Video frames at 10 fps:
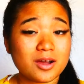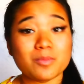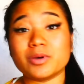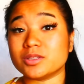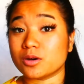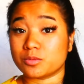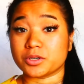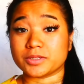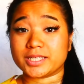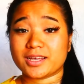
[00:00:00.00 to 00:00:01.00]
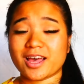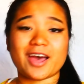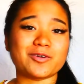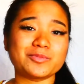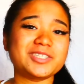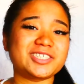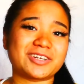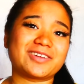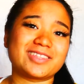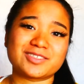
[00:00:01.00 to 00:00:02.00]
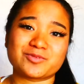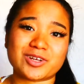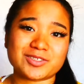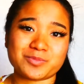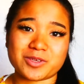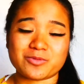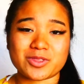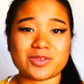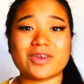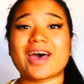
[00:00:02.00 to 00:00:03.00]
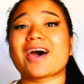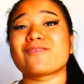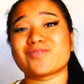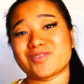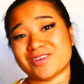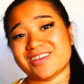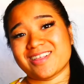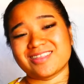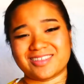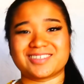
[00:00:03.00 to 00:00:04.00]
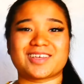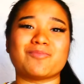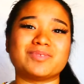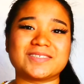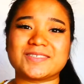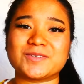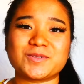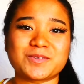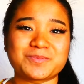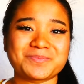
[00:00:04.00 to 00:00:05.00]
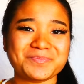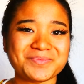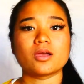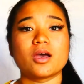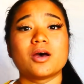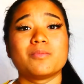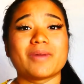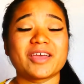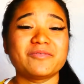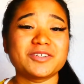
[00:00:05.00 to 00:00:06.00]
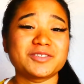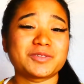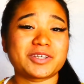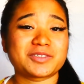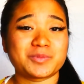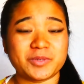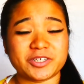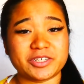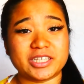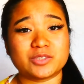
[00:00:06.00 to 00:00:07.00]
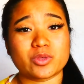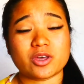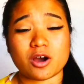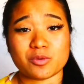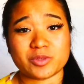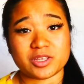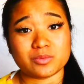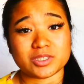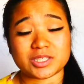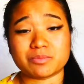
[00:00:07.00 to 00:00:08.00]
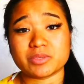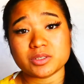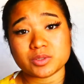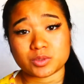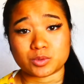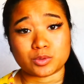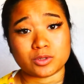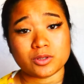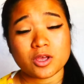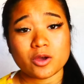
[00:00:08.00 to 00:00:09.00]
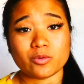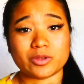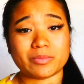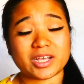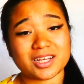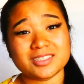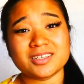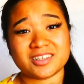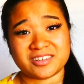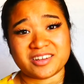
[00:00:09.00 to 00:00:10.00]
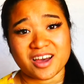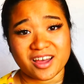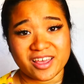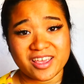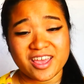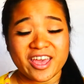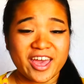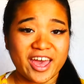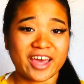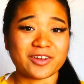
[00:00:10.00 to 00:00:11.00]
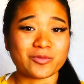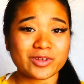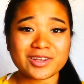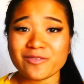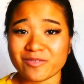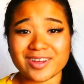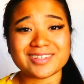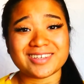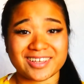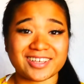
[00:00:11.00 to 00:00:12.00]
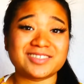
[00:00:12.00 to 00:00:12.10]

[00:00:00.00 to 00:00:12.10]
But don't worry, I will be sharing this recipe with you after this episode. My first experience with hominy was in middle school when my cousin and I had a really fun kids